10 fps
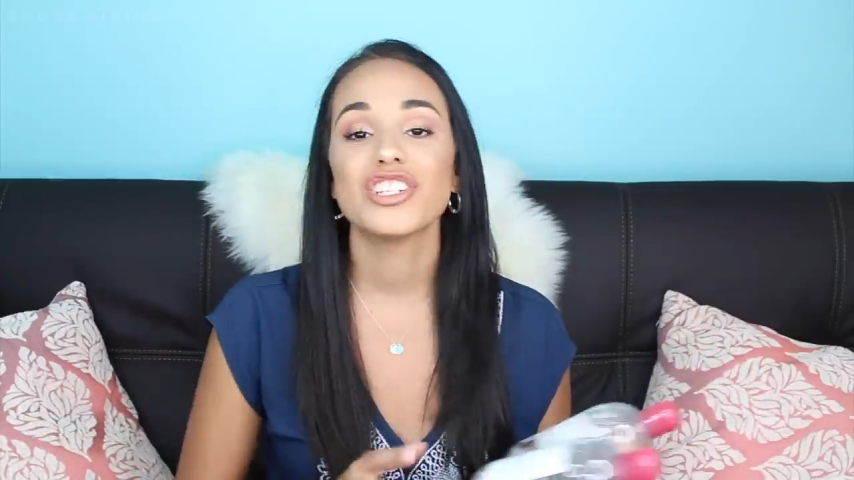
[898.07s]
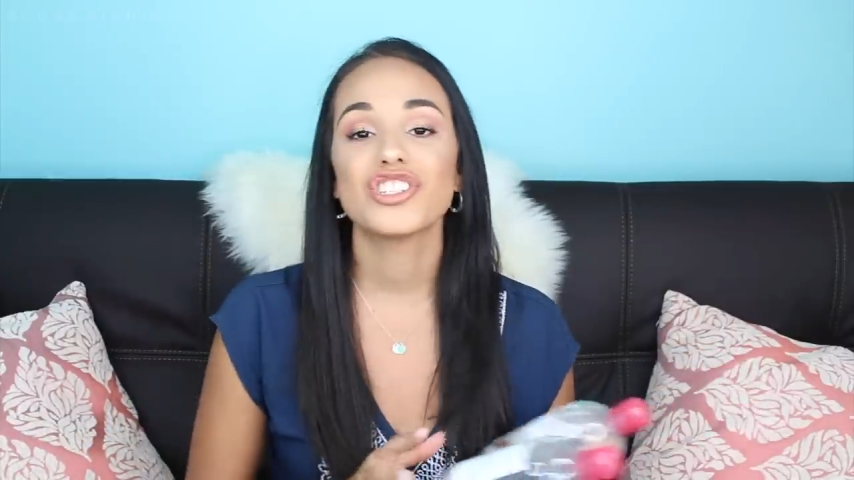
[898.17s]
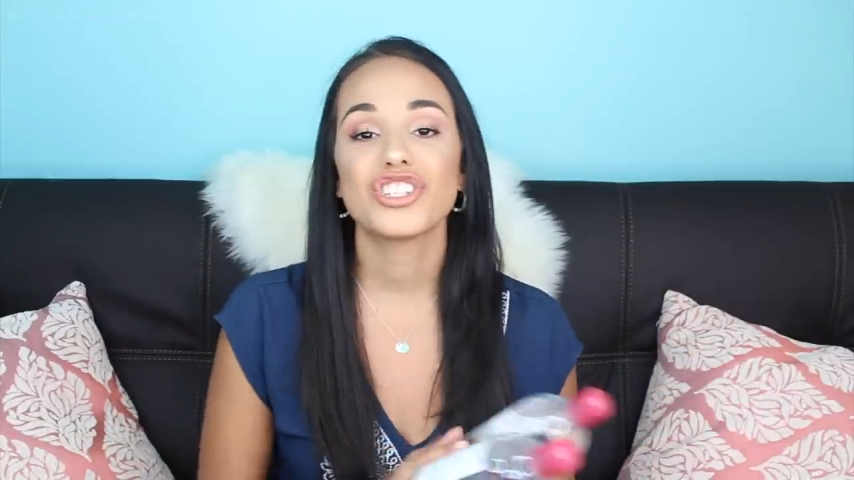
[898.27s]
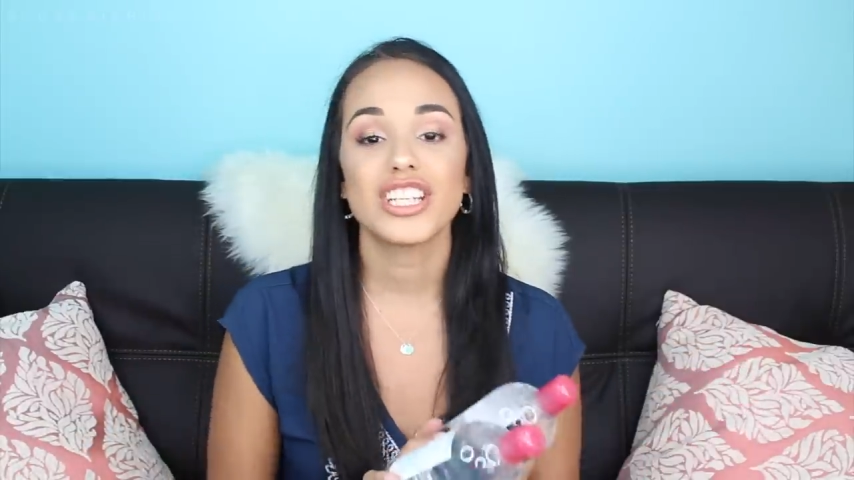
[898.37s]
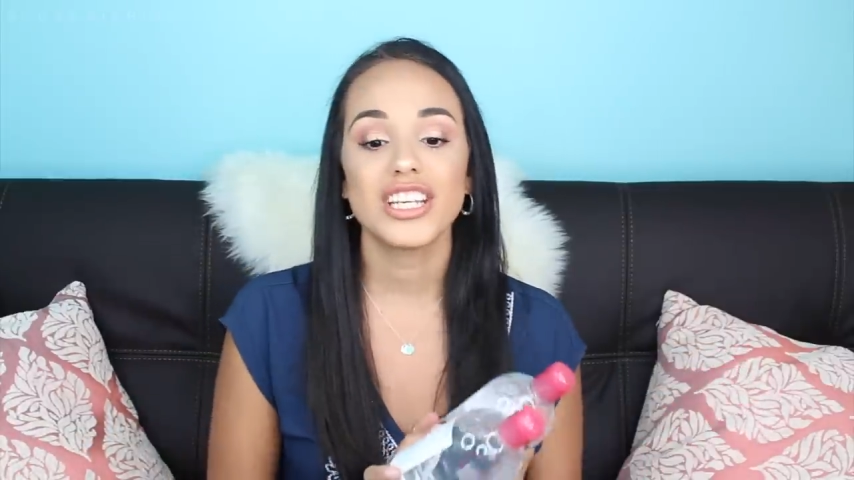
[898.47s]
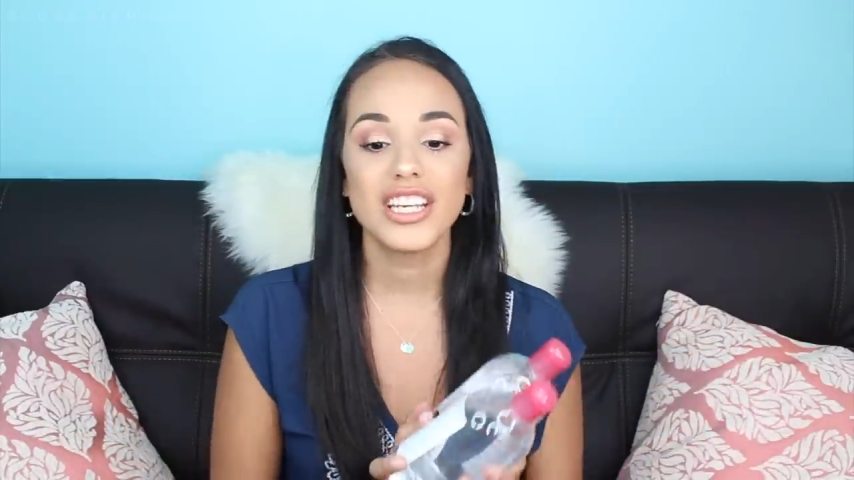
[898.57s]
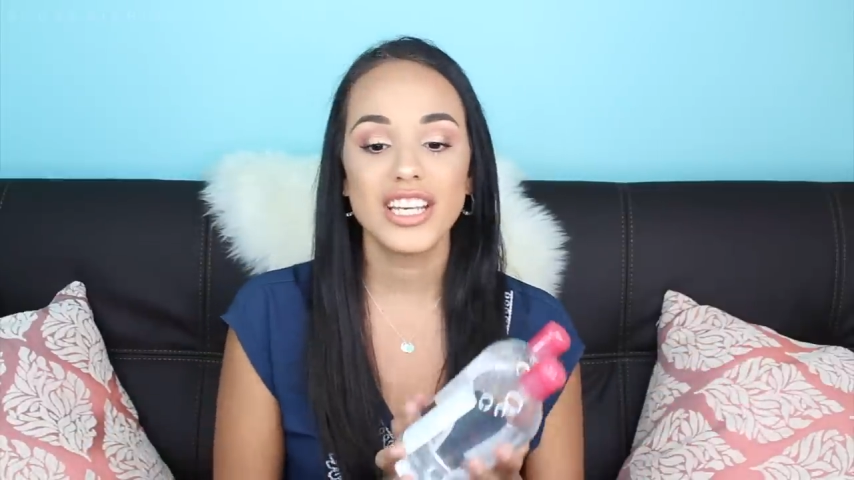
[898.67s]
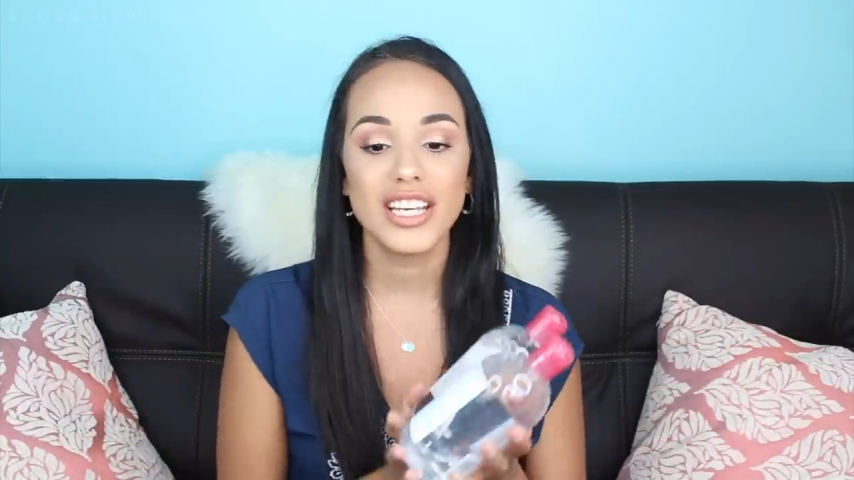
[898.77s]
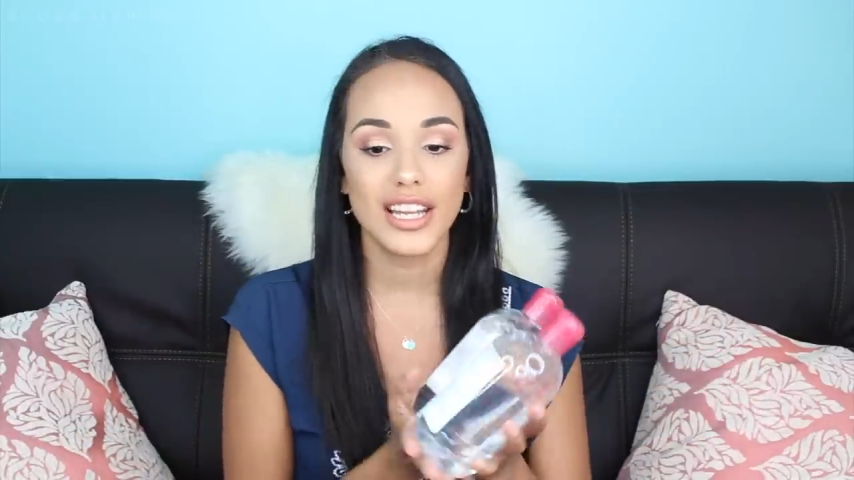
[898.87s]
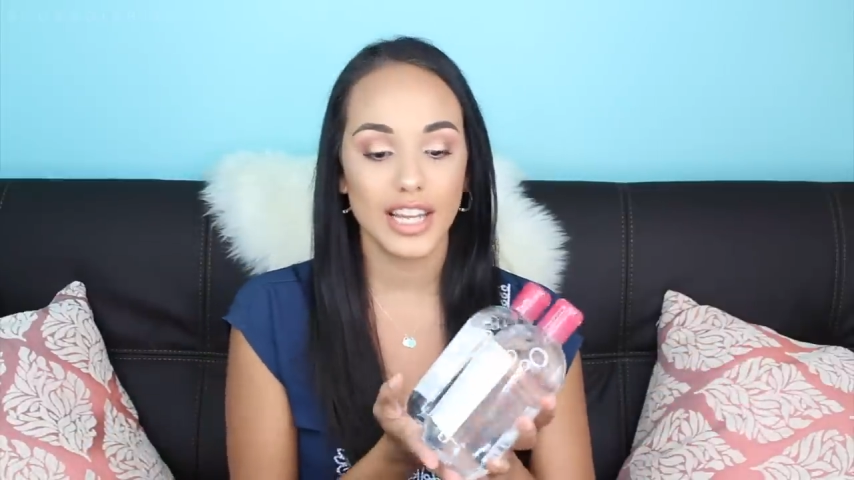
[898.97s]

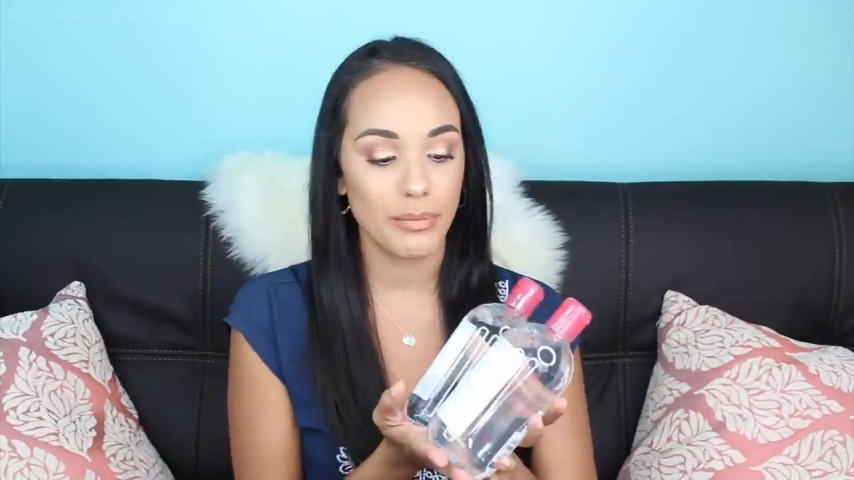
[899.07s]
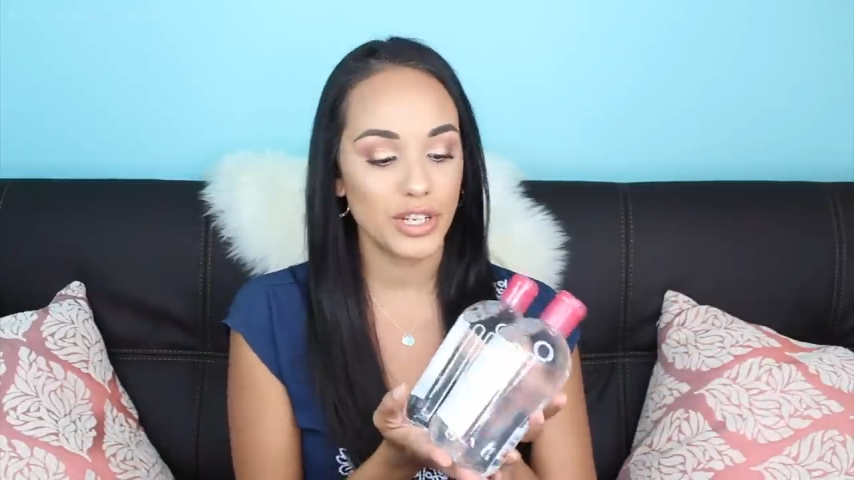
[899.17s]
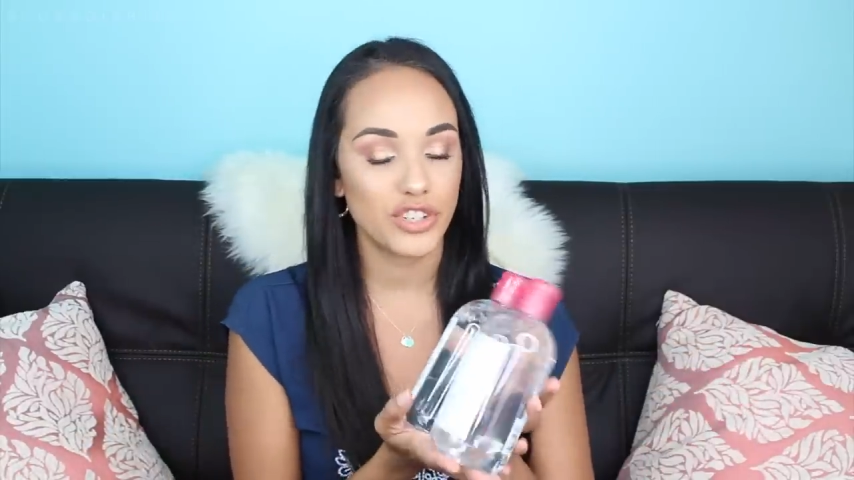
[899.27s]
She let me